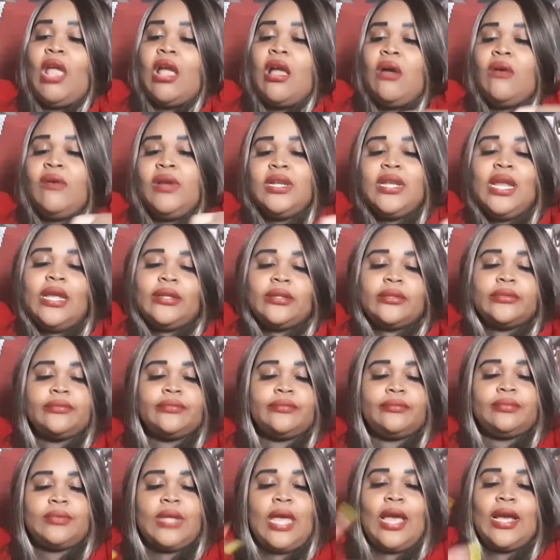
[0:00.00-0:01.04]
Or it don't.
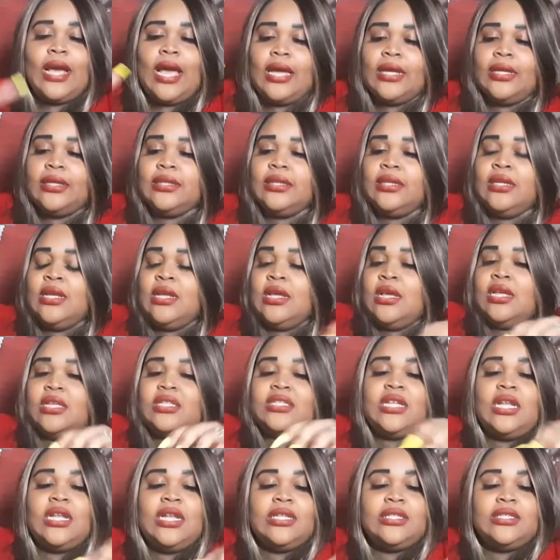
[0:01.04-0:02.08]
Okay.
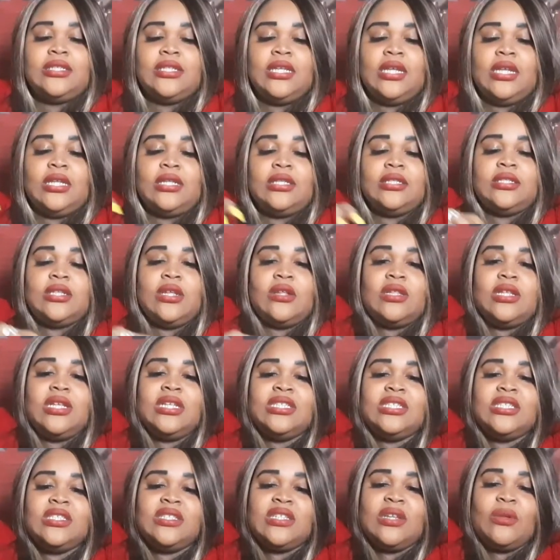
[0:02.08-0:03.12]
So let's see. So
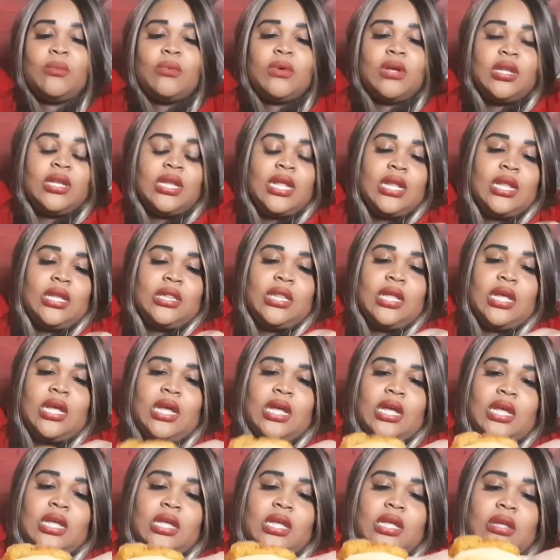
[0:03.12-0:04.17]
this is the one that the
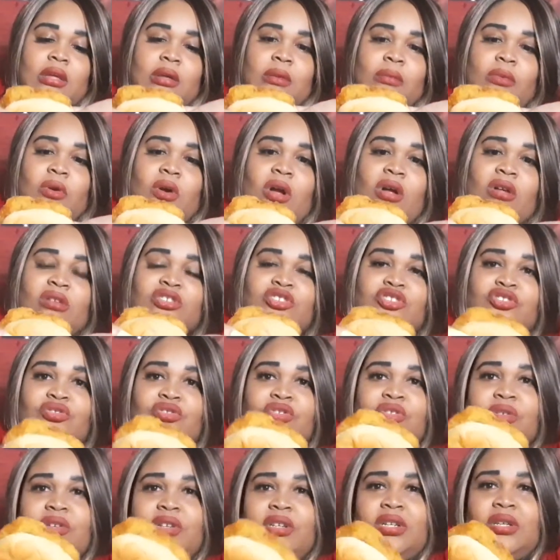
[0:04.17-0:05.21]
Carl's
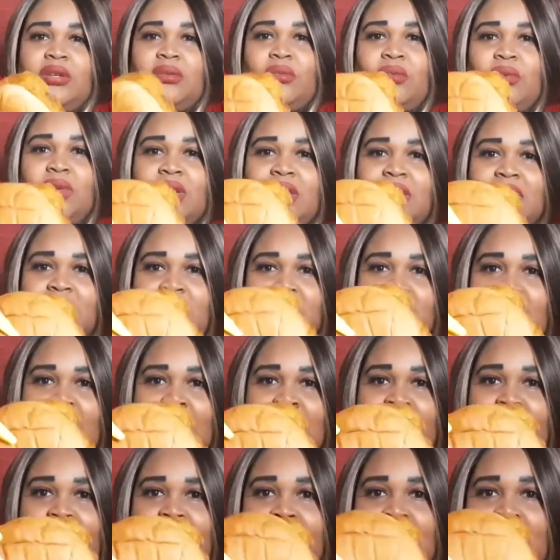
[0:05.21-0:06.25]
Jr. one looked
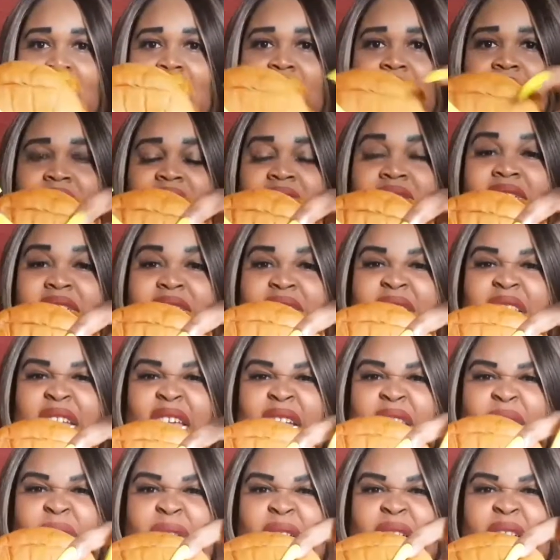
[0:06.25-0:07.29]
like. Just look
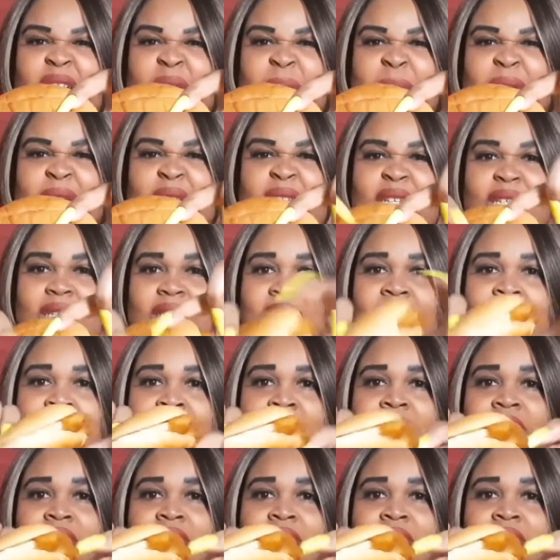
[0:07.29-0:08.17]
like a regular bun.